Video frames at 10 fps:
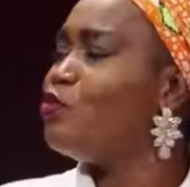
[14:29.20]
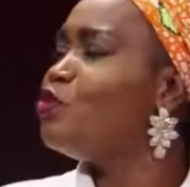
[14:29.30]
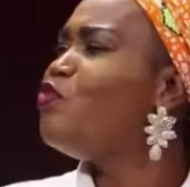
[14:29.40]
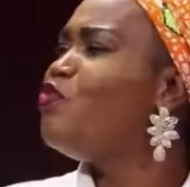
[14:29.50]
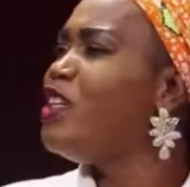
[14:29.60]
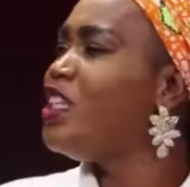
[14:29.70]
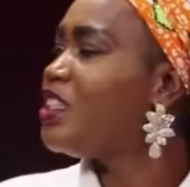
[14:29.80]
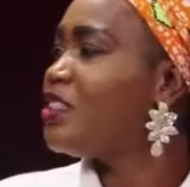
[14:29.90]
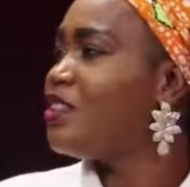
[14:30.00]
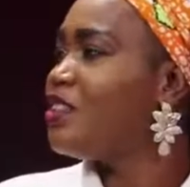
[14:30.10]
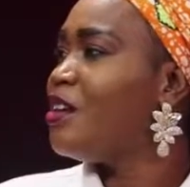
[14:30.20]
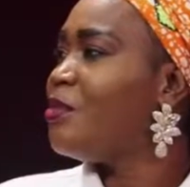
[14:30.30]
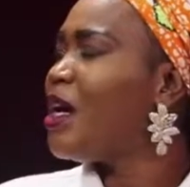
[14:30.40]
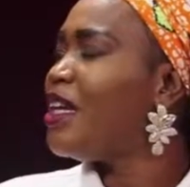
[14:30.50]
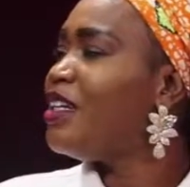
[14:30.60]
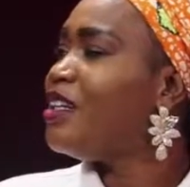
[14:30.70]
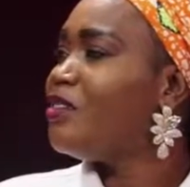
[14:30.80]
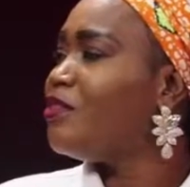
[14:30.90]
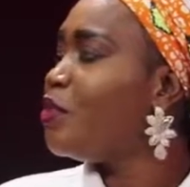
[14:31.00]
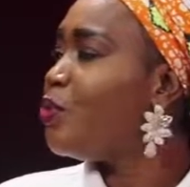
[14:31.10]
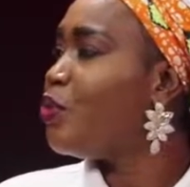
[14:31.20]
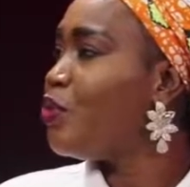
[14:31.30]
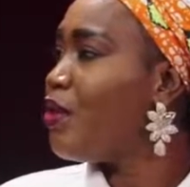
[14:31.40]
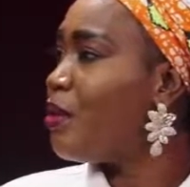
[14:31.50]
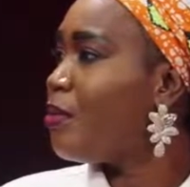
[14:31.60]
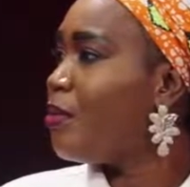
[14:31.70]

to reach by the end of the program?